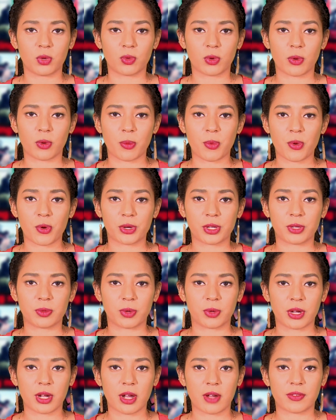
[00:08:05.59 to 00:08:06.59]
were reported
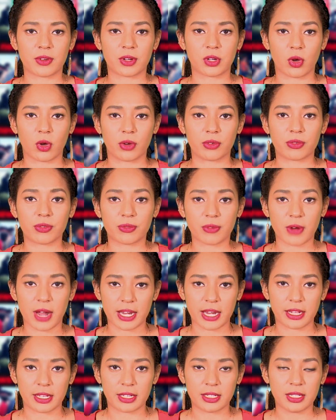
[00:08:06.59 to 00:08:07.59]
recovered on
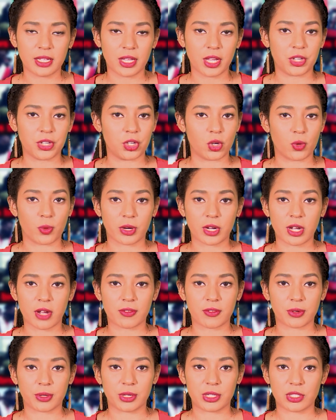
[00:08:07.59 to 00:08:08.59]
Friday, no
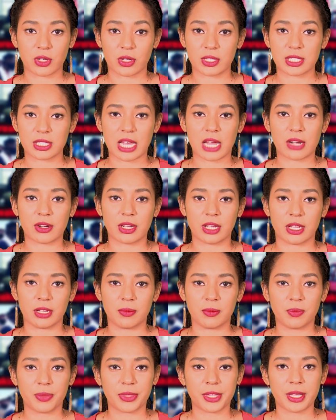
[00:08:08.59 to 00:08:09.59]
recoveries on Saturday.
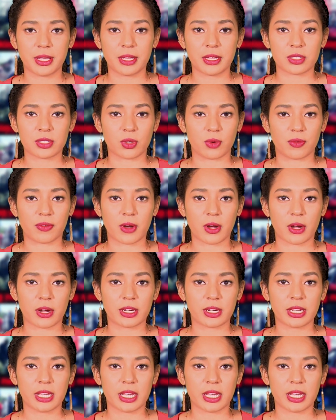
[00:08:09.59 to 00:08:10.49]
So far,